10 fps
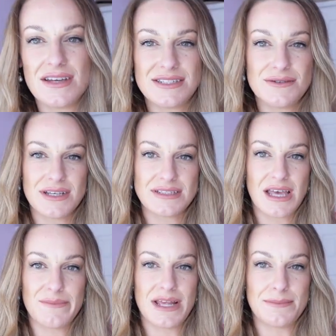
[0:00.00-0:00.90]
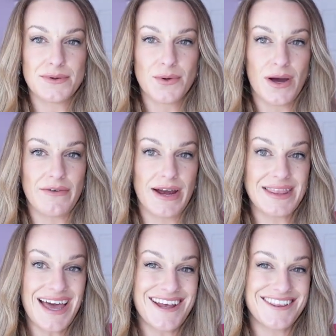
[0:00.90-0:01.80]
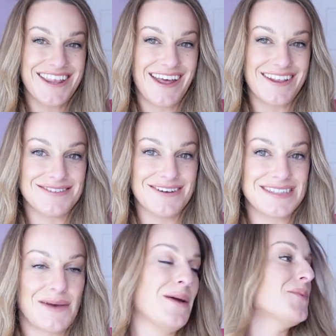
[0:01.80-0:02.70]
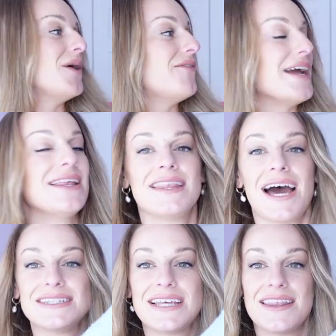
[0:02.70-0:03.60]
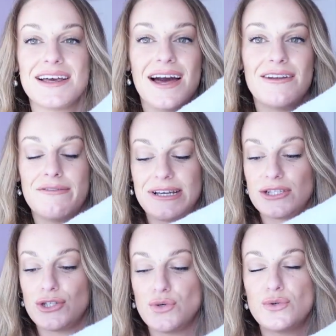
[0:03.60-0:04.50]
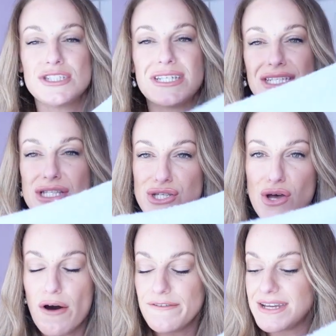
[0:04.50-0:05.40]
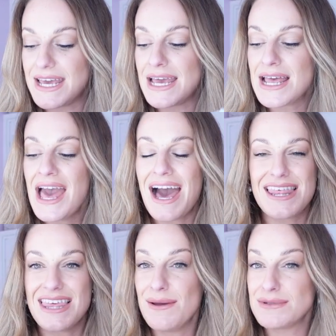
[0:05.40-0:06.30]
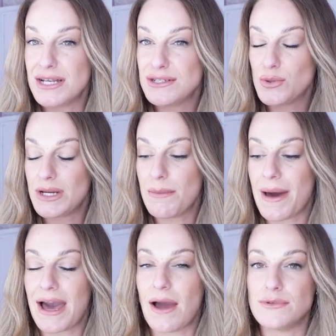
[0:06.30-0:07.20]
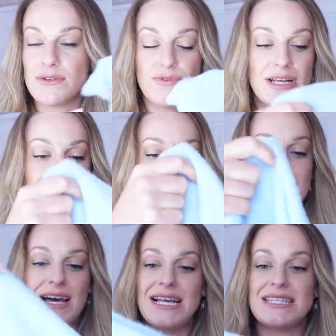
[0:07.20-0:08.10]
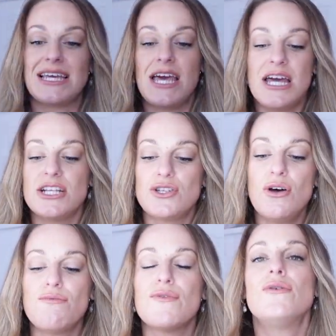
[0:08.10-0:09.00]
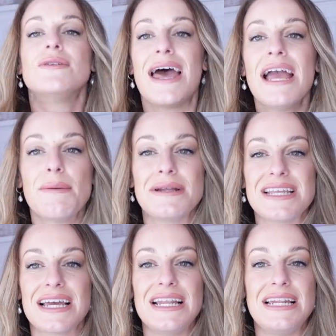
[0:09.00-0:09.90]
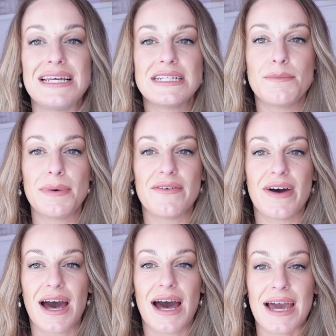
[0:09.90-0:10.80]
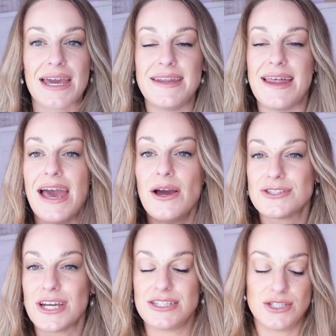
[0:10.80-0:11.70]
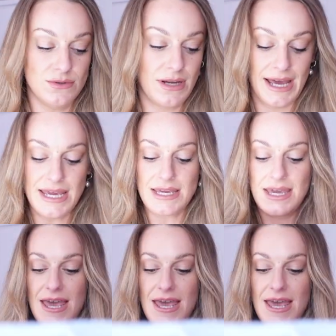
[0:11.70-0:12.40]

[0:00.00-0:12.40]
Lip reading: I don't think it's coming up quite right. There's where it's coming up quite right. That is the colour of it. It's gorgeous, like soft knit. I think it was under £20. Really, really nice. Like, it's not roll neck, but it's like a little bit of a higher neck, which I do like.